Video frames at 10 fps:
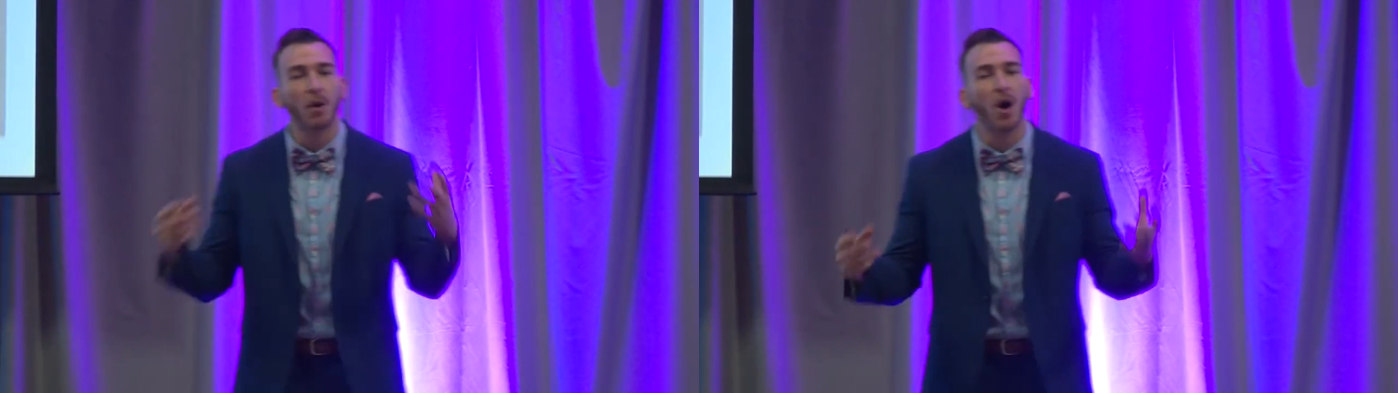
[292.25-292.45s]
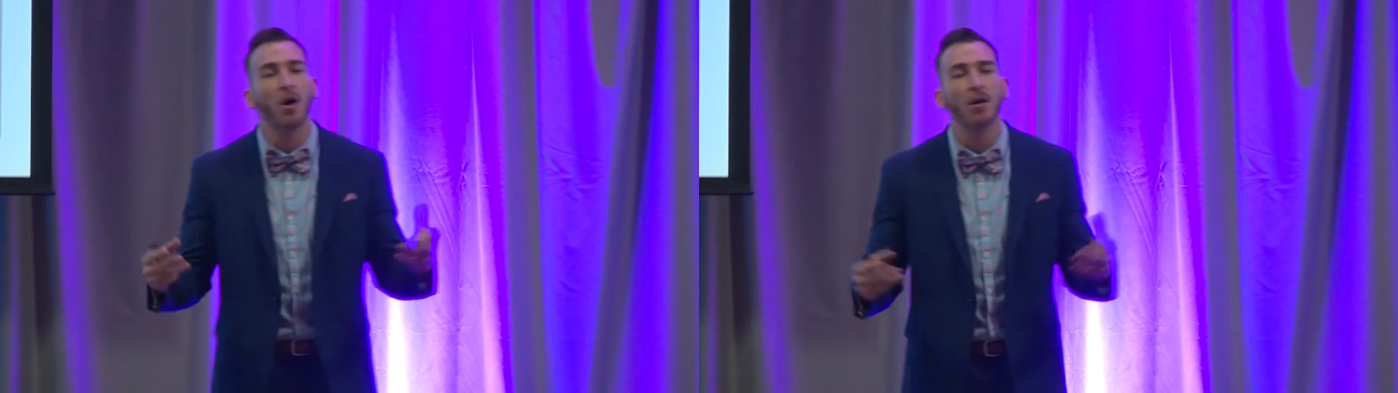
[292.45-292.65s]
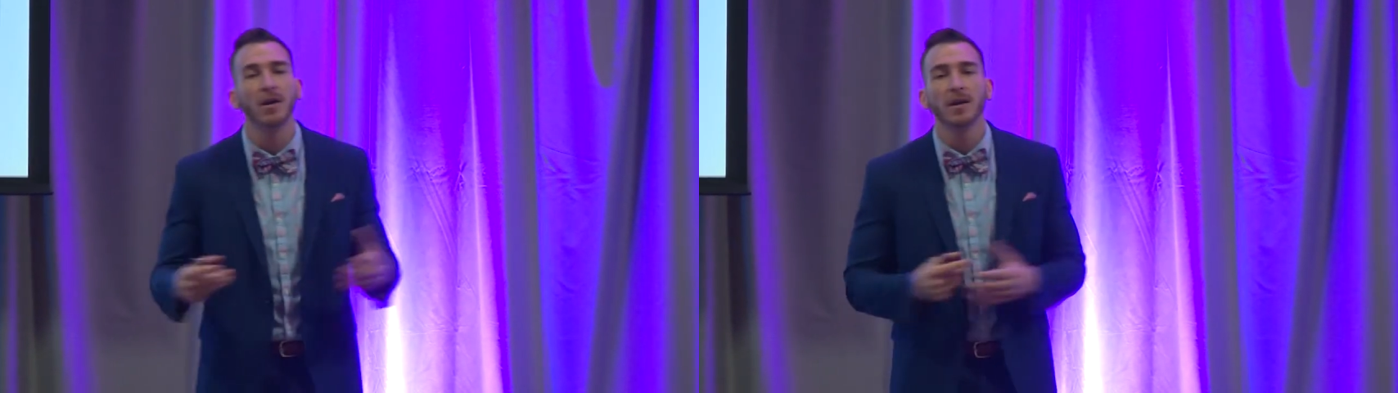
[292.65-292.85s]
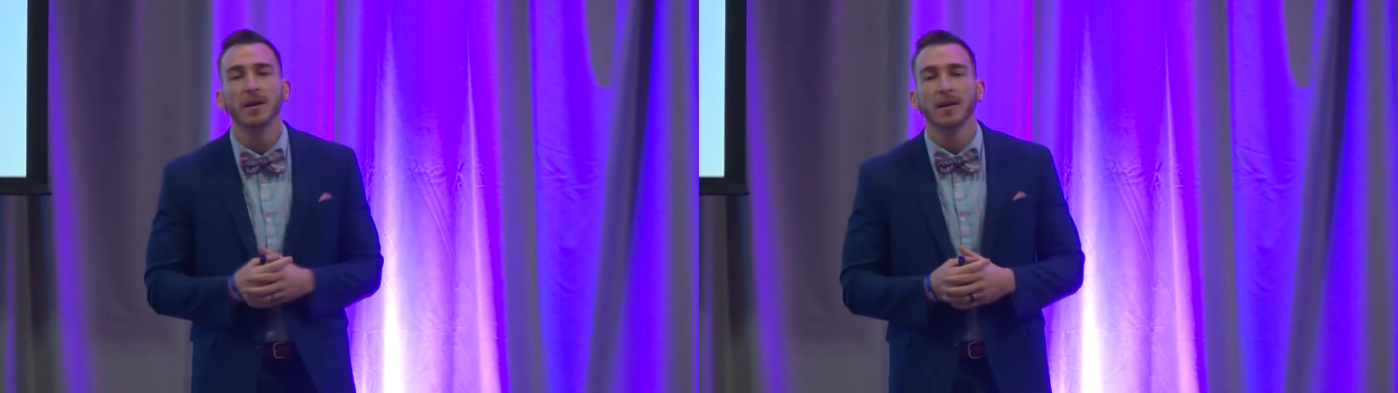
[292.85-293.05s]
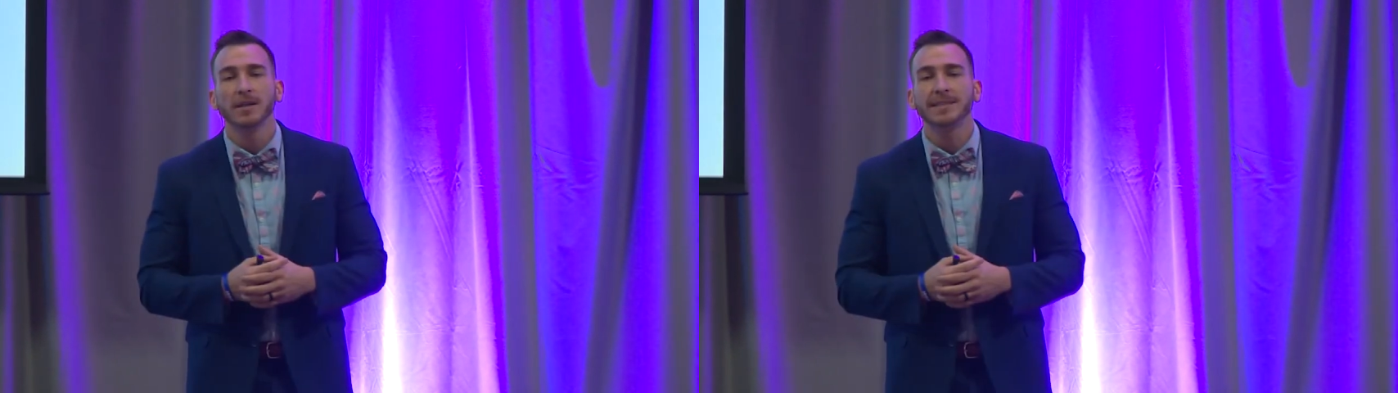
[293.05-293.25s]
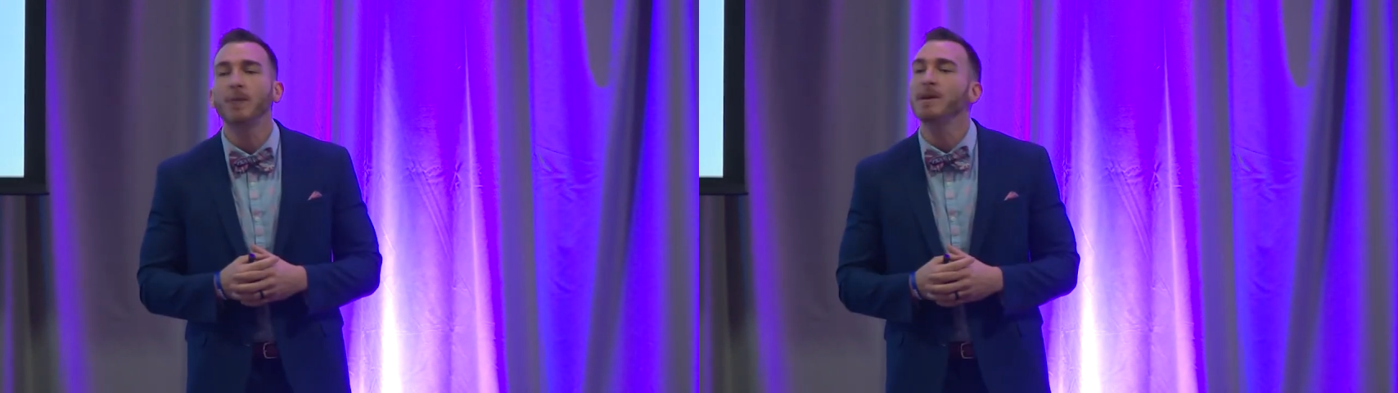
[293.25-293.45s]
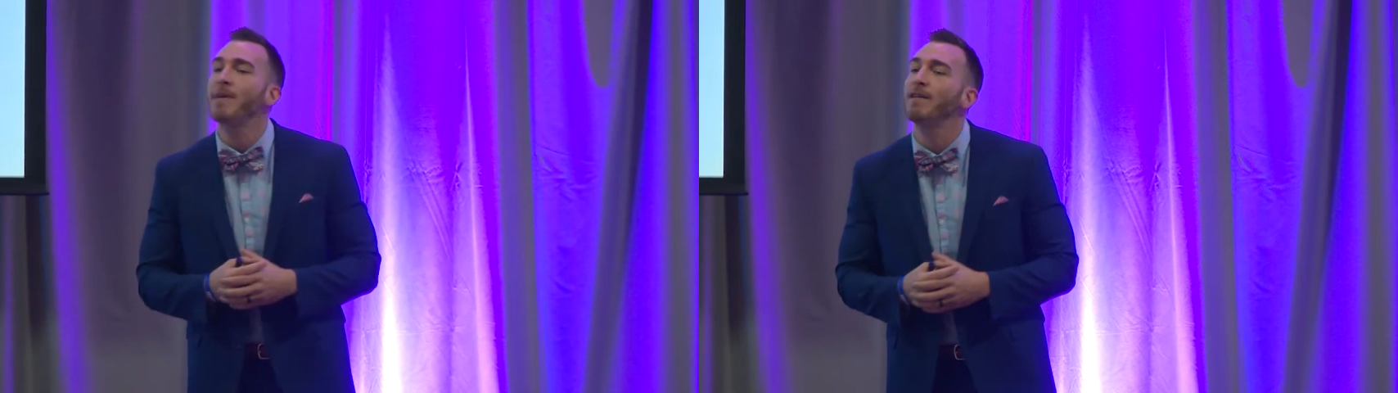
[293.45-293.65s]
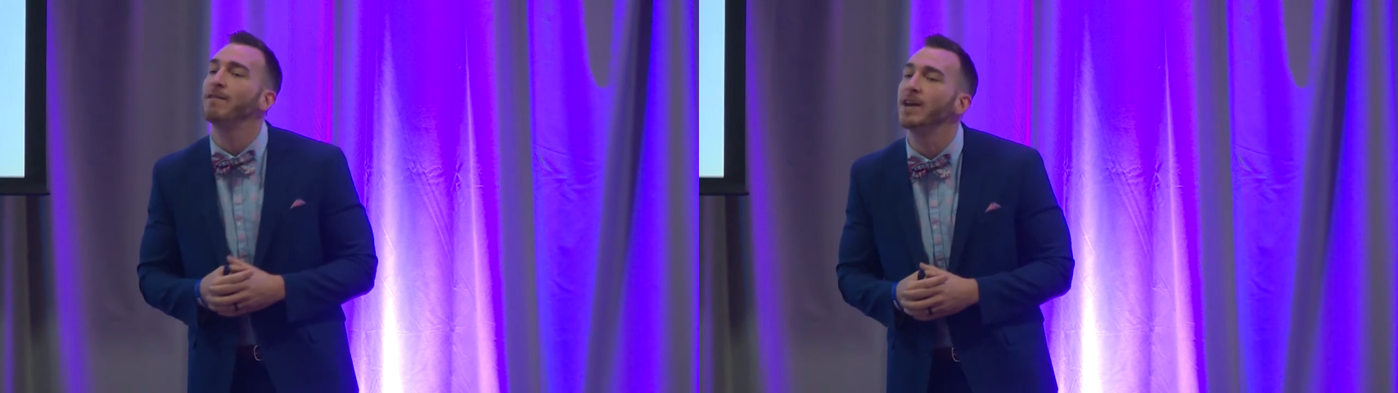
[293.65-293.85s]
Paul, tell me
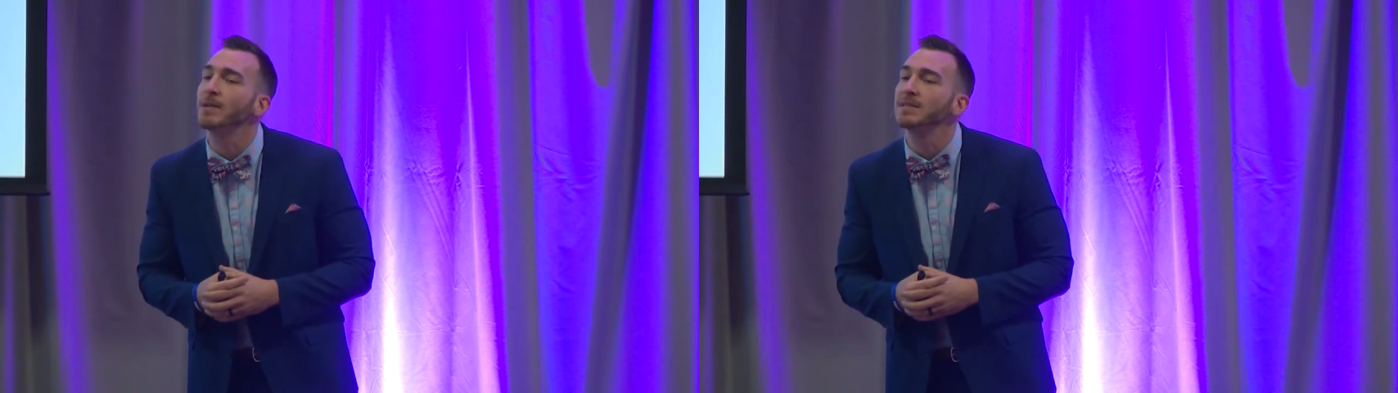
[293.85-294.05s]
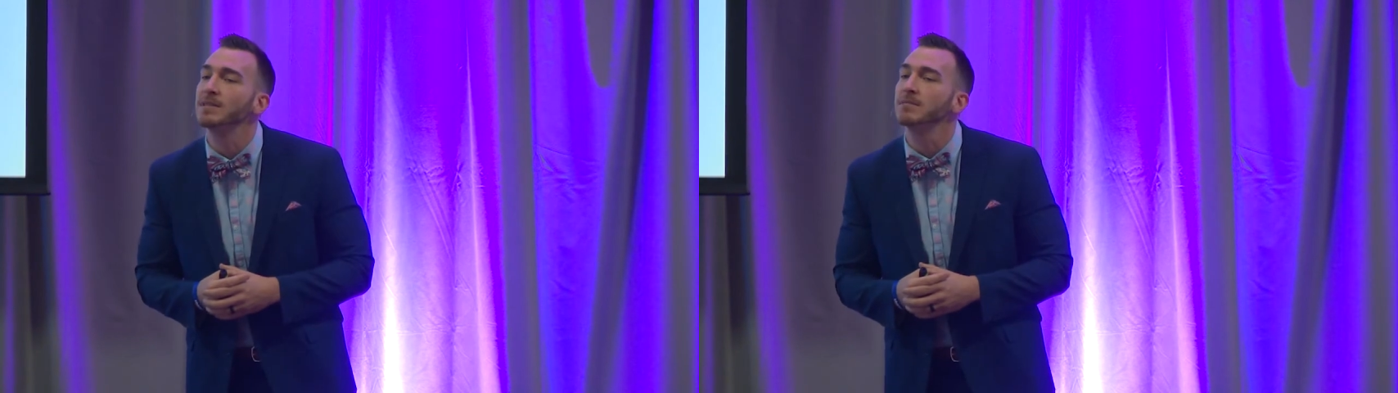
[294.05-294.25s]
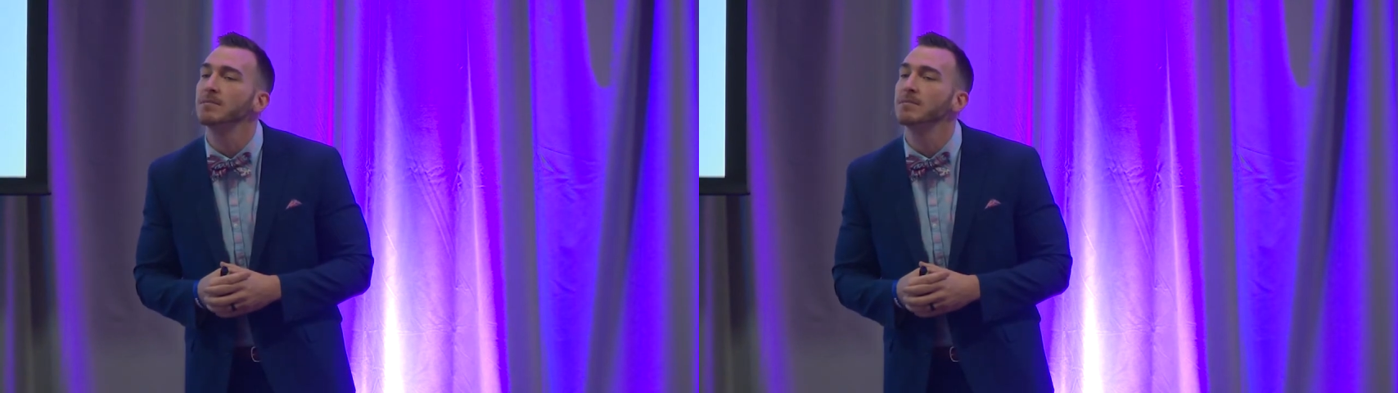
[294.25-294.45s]
about fundamentalism.